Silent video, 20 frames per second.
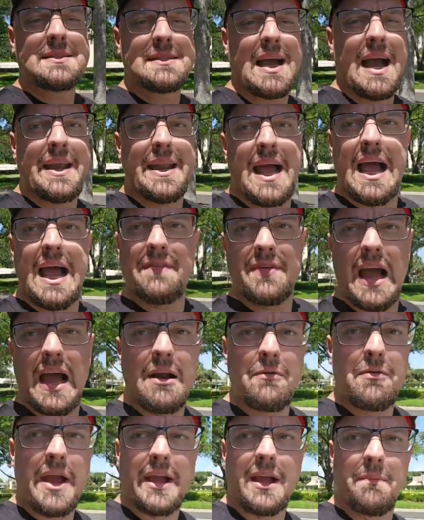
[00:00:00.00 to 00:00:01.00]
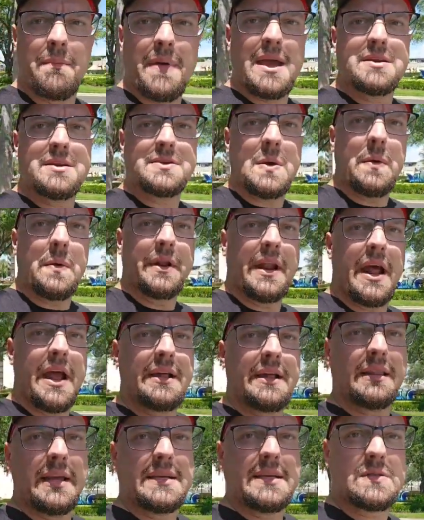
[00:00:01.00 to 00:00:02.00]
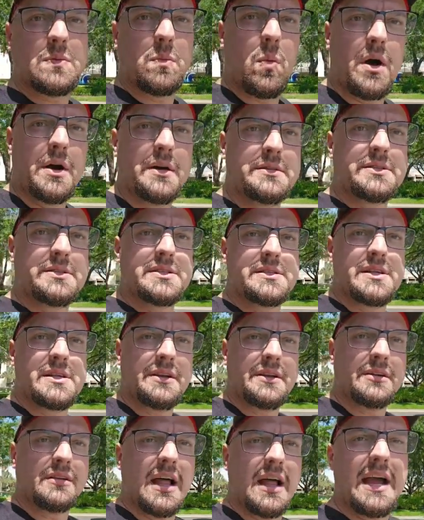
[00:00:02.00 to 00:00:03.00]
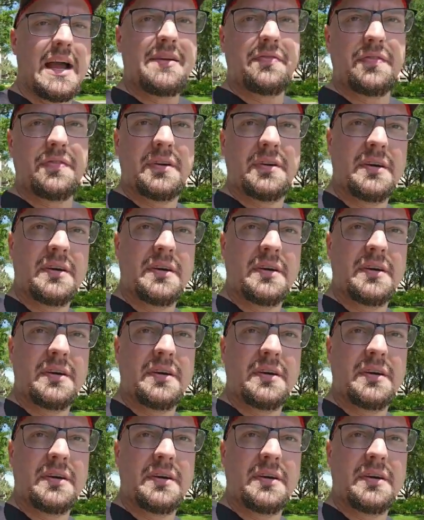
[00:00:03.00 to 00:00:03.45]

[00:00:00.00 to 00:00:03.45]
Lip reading: skydived, I recommend doing it at least once in your life.